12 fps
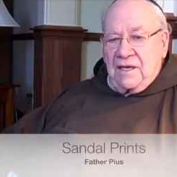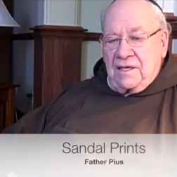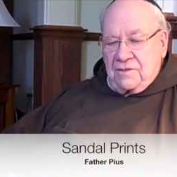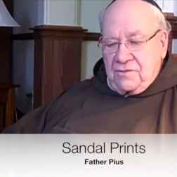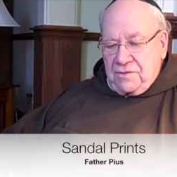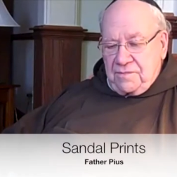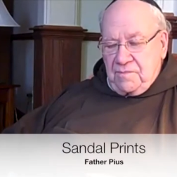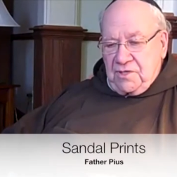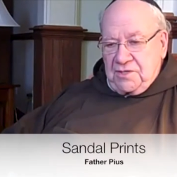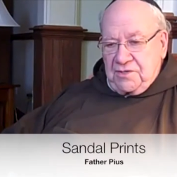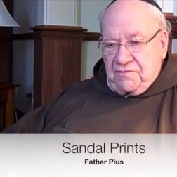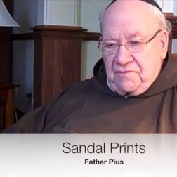I learned
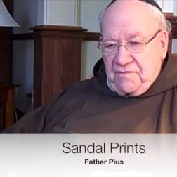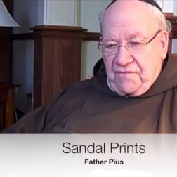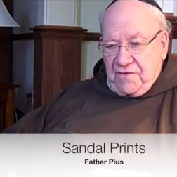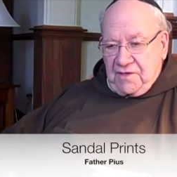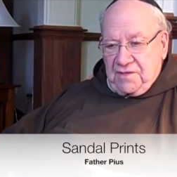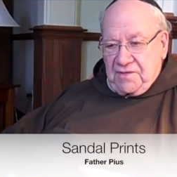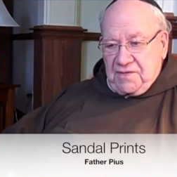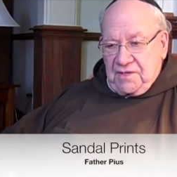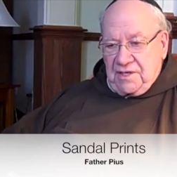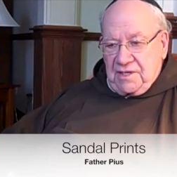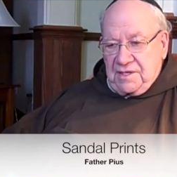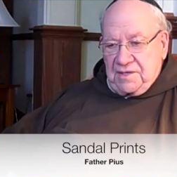much from Father
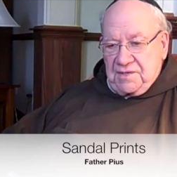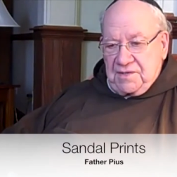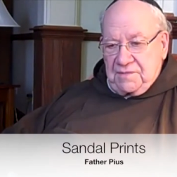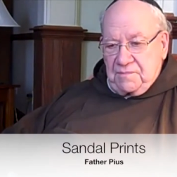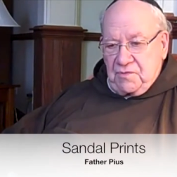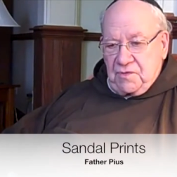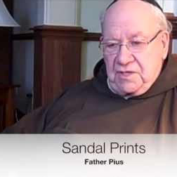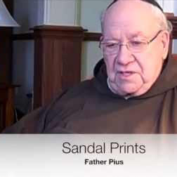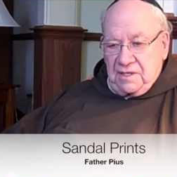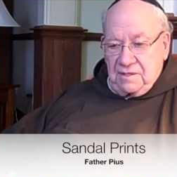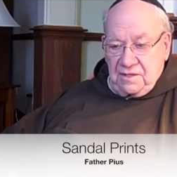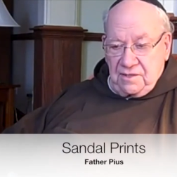Solanas, both
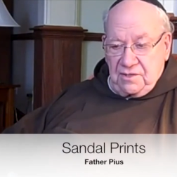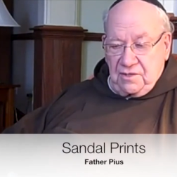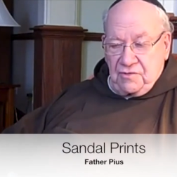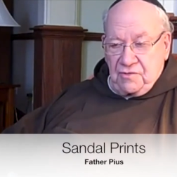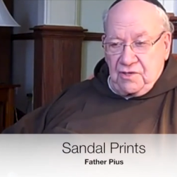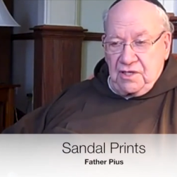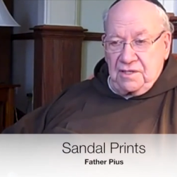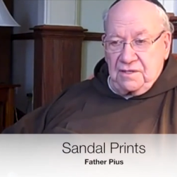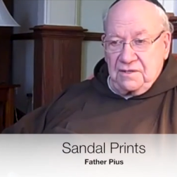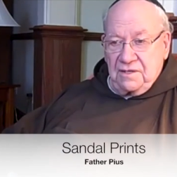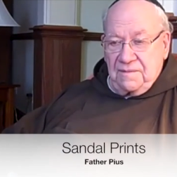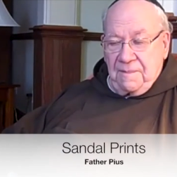in
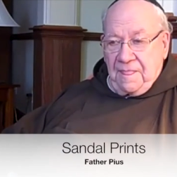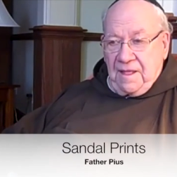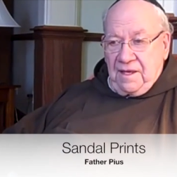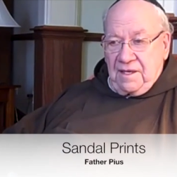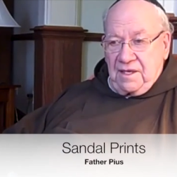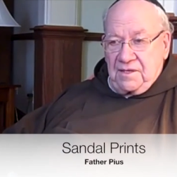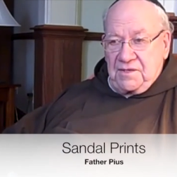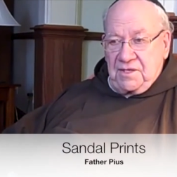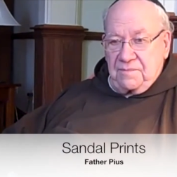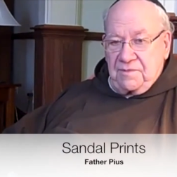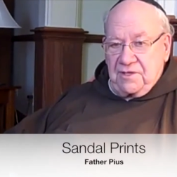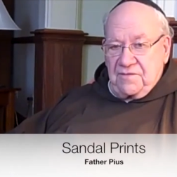Detroit, at
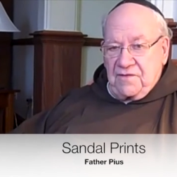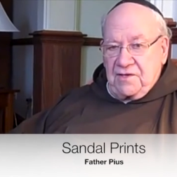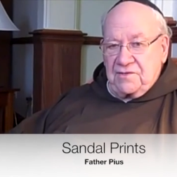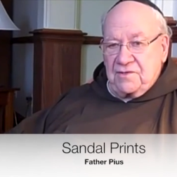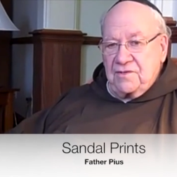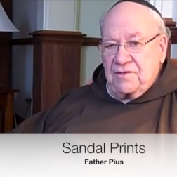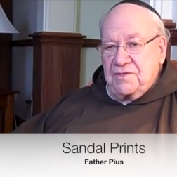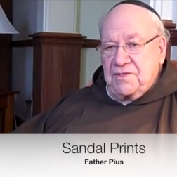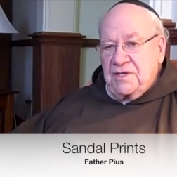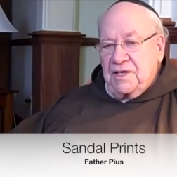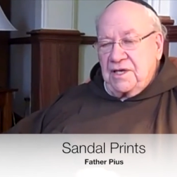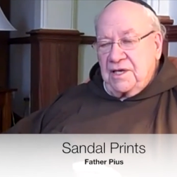St.
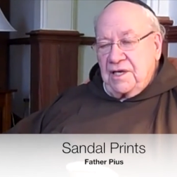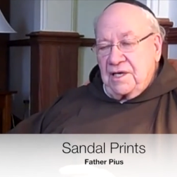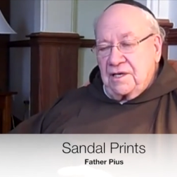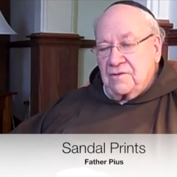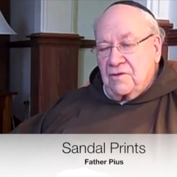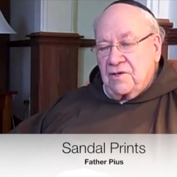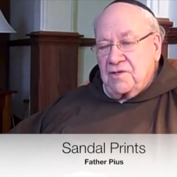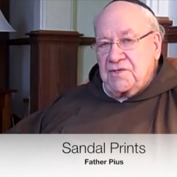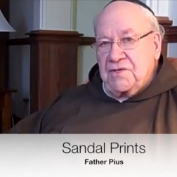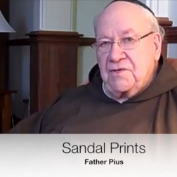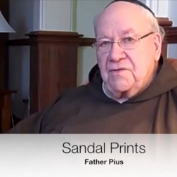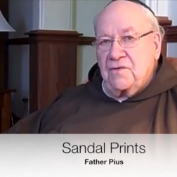Bonaventures, and
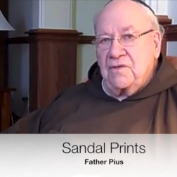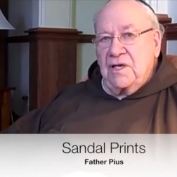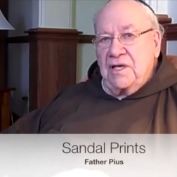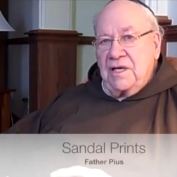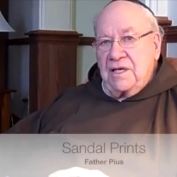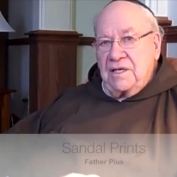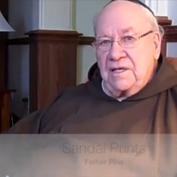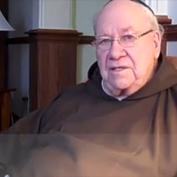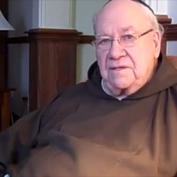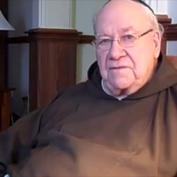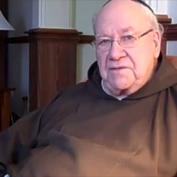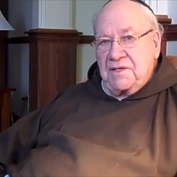also in
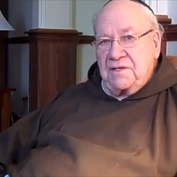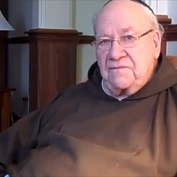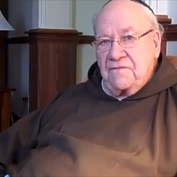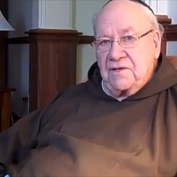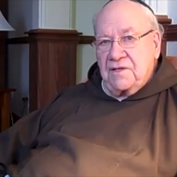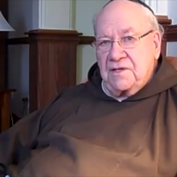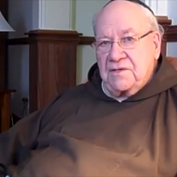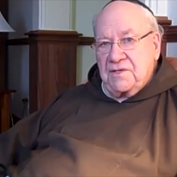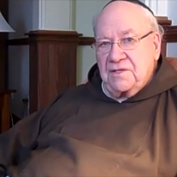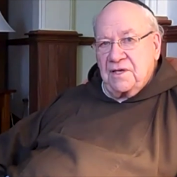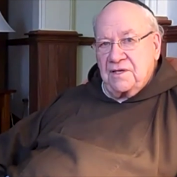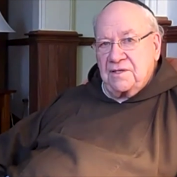St. Felix
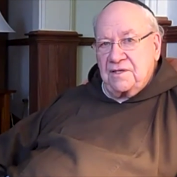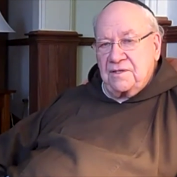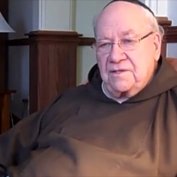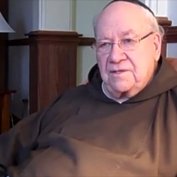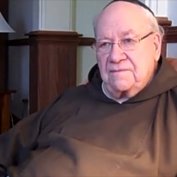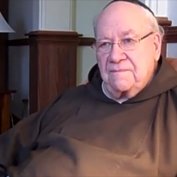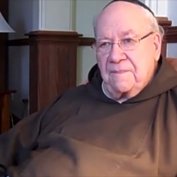in Huntington.